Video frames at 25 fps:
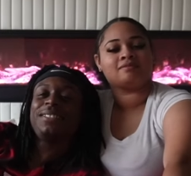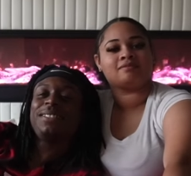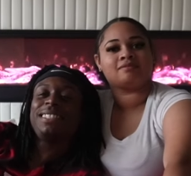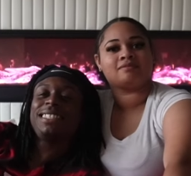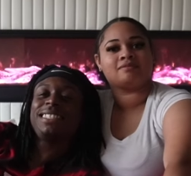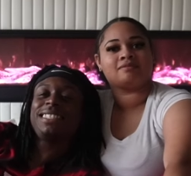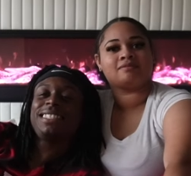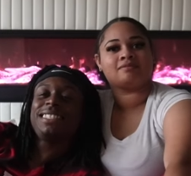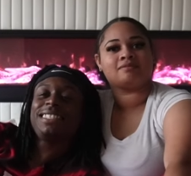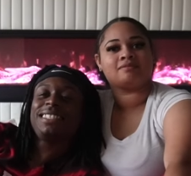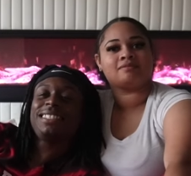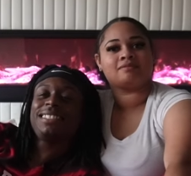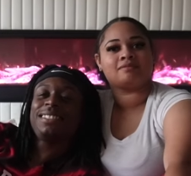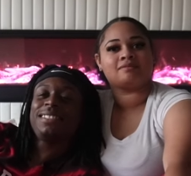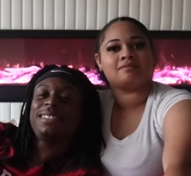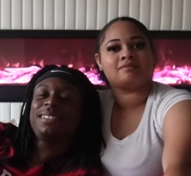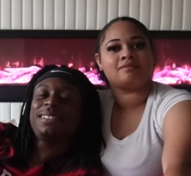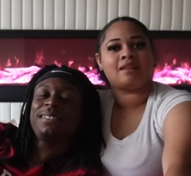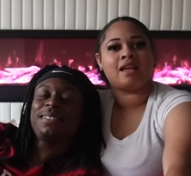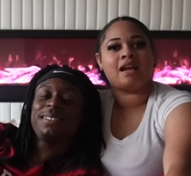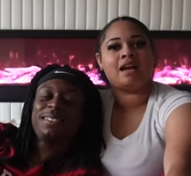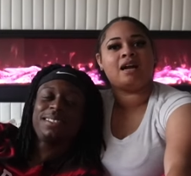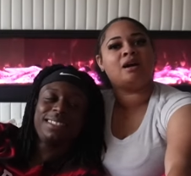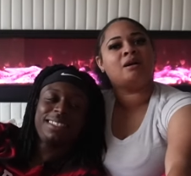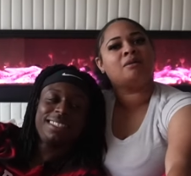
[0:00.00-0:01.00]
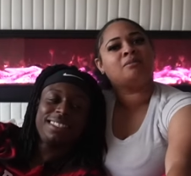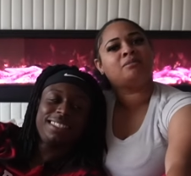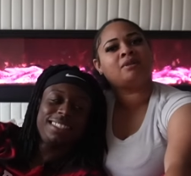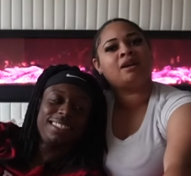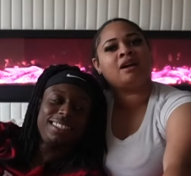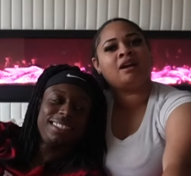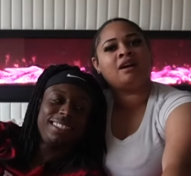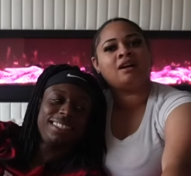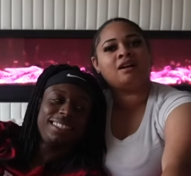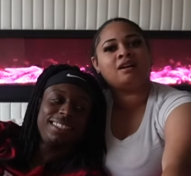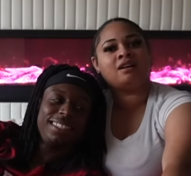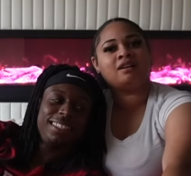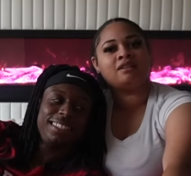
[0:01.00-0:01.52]
Speaker 1: questions. You know. I
Speaker 2: hope
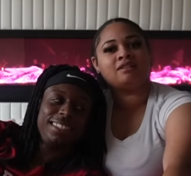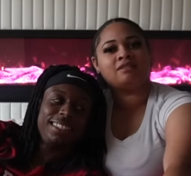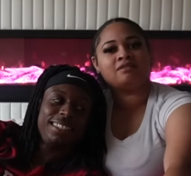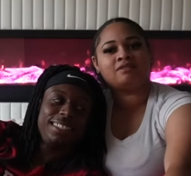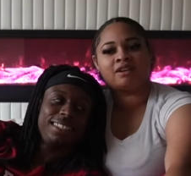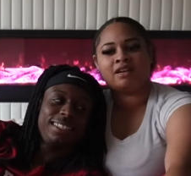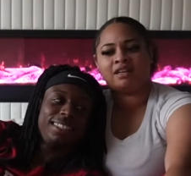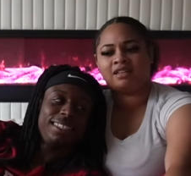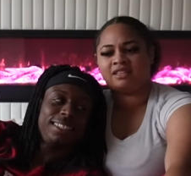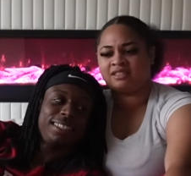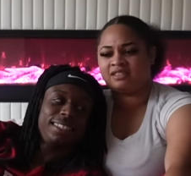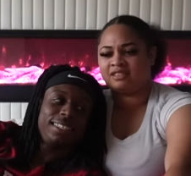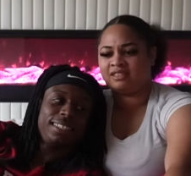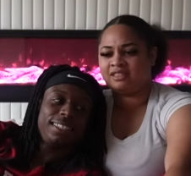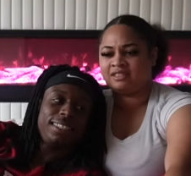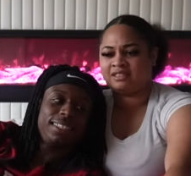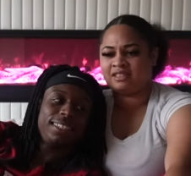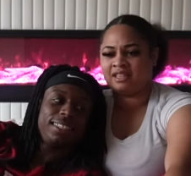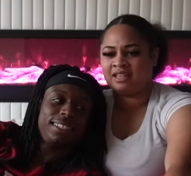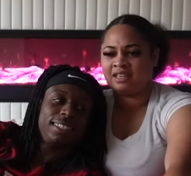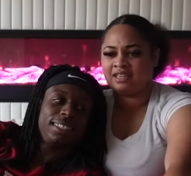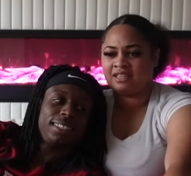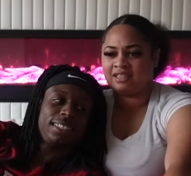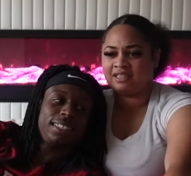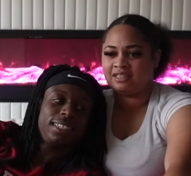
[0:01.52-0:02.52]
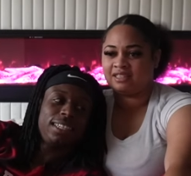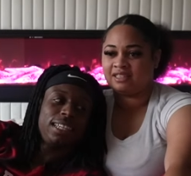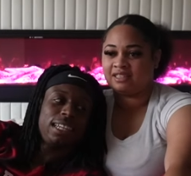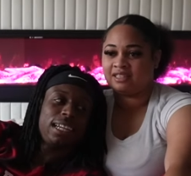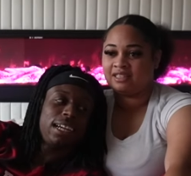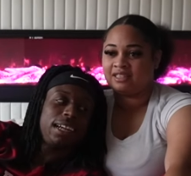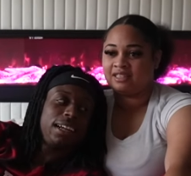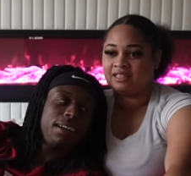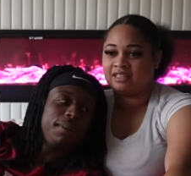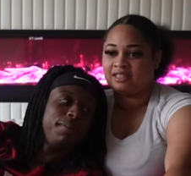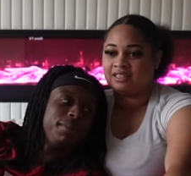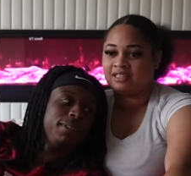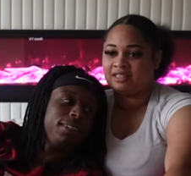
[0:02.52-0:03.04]
y'all five to six, eight.
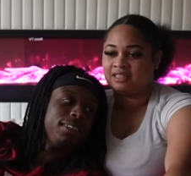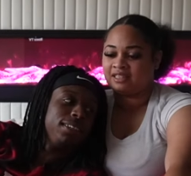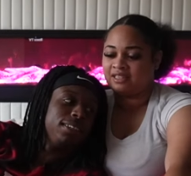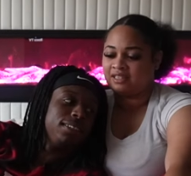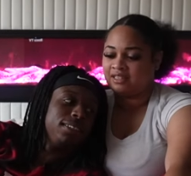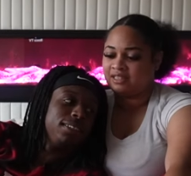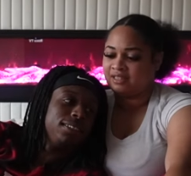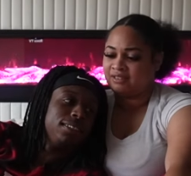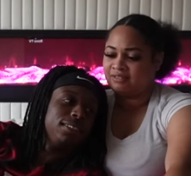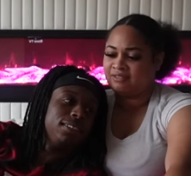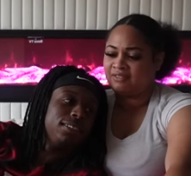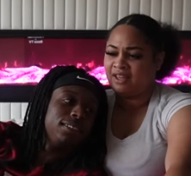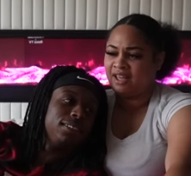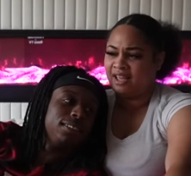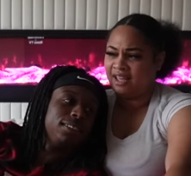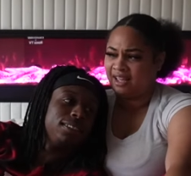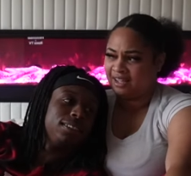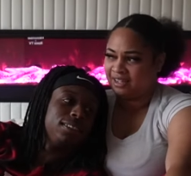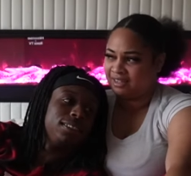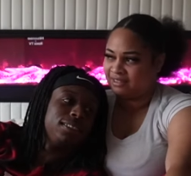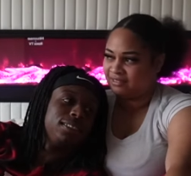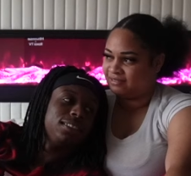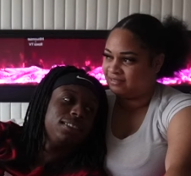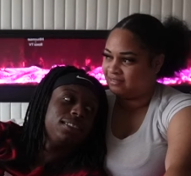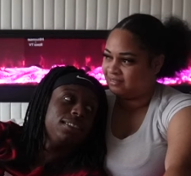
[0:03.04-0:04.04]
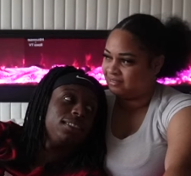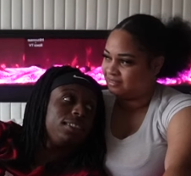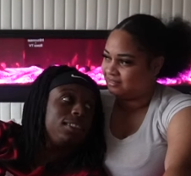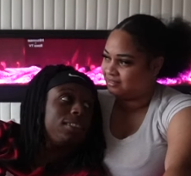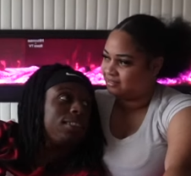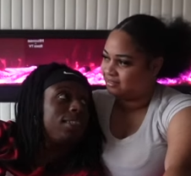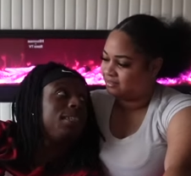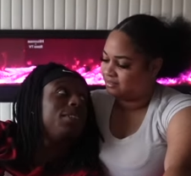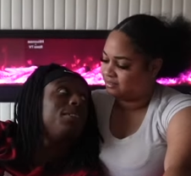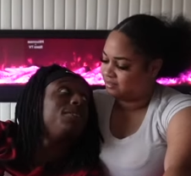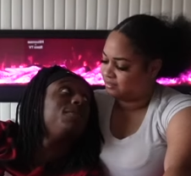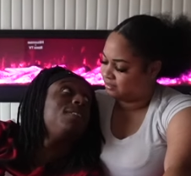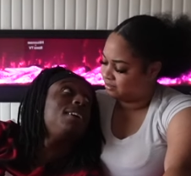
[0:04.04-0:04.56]
Speaker 1: How many? Uh, five.
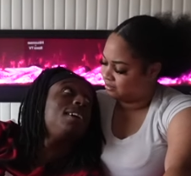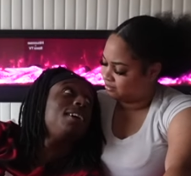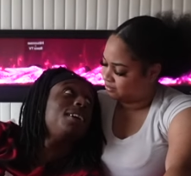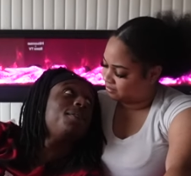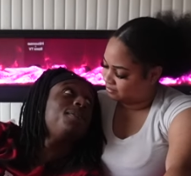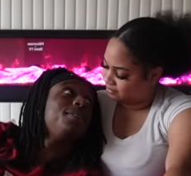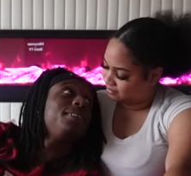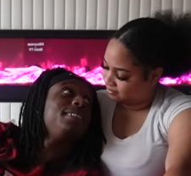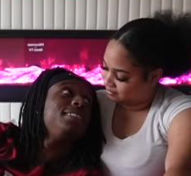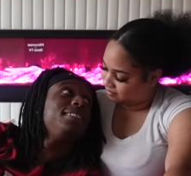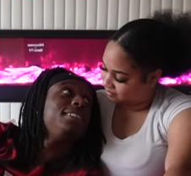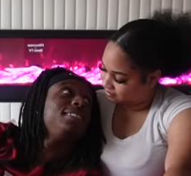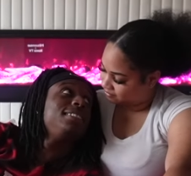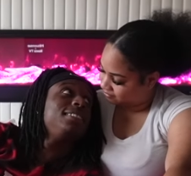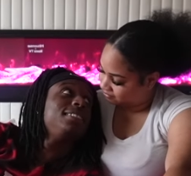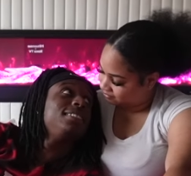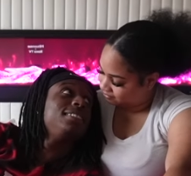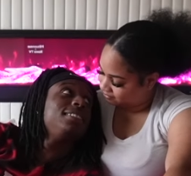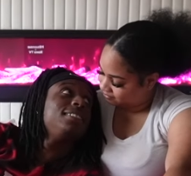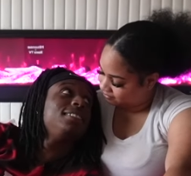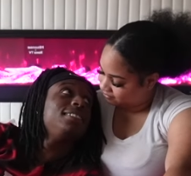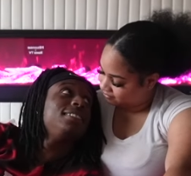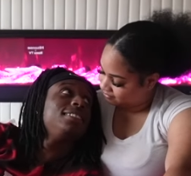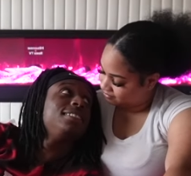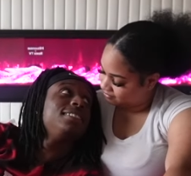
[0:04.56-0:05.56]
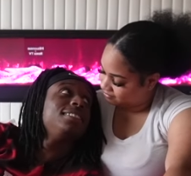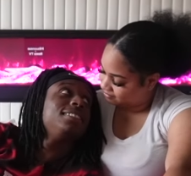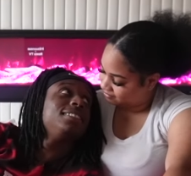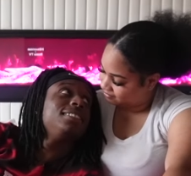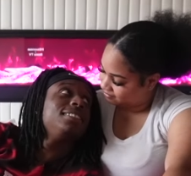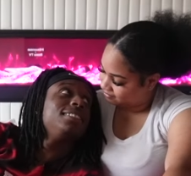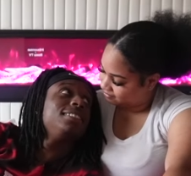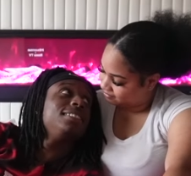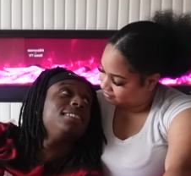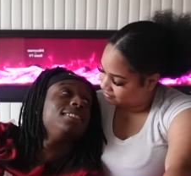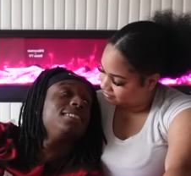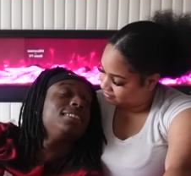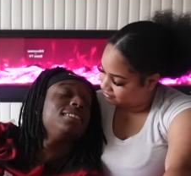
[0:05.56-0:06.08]
It was five questions. Mhm.
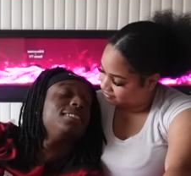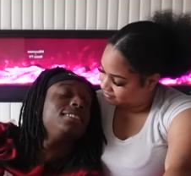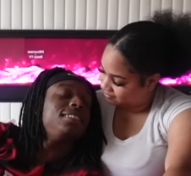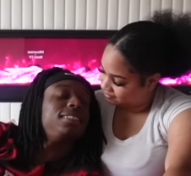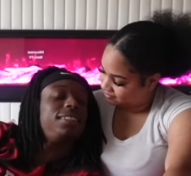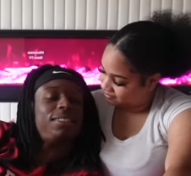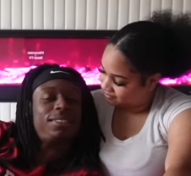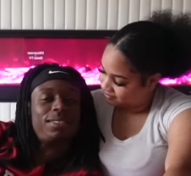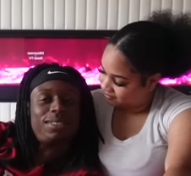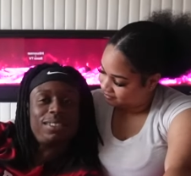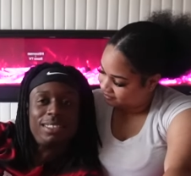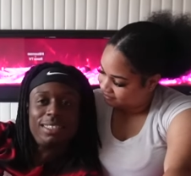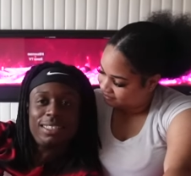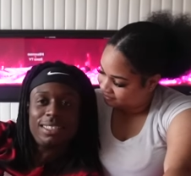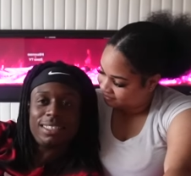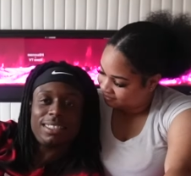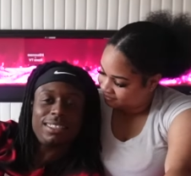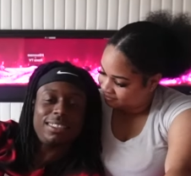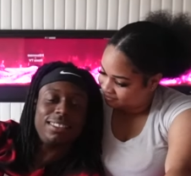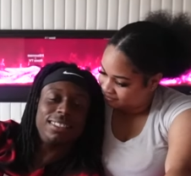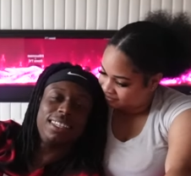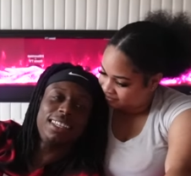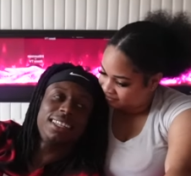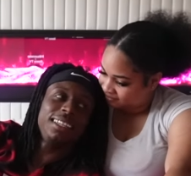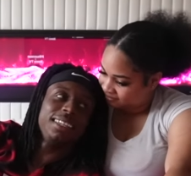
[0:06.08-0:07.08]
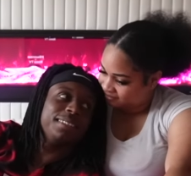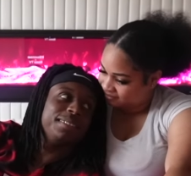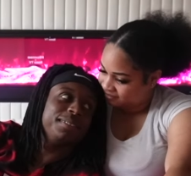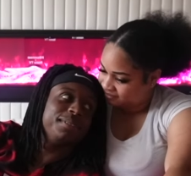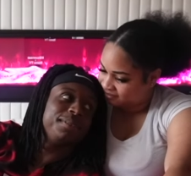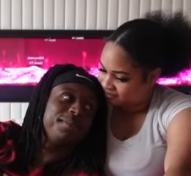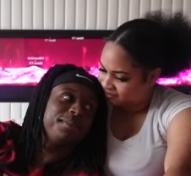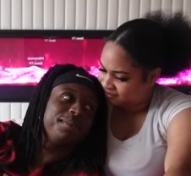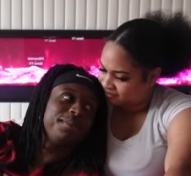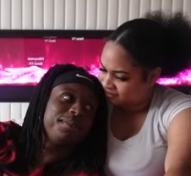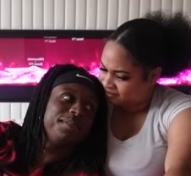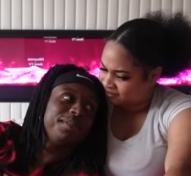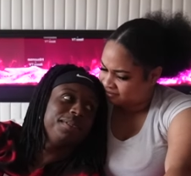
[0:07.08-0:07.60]
Oh shit! Damn,
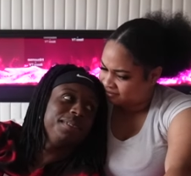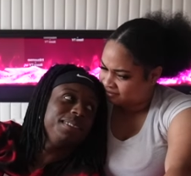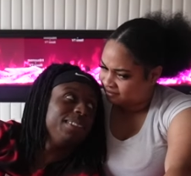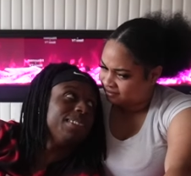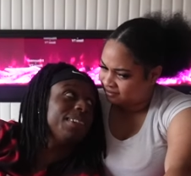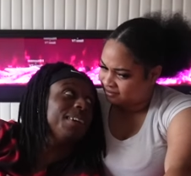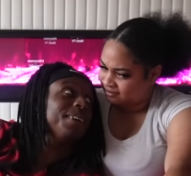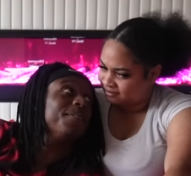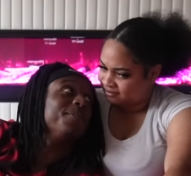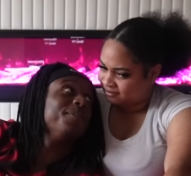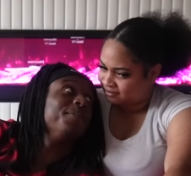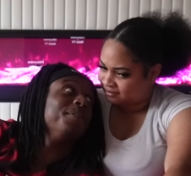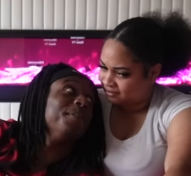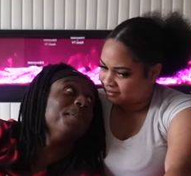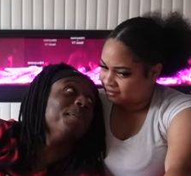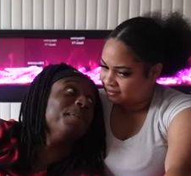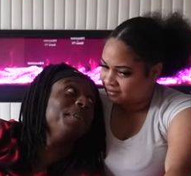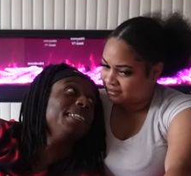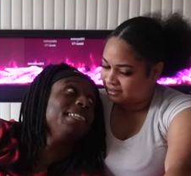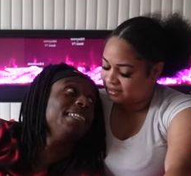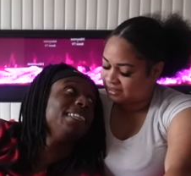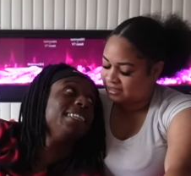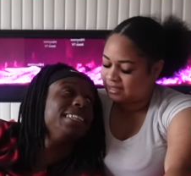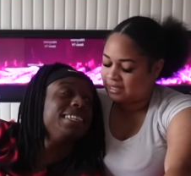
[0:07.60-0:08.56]
we talking for a minute.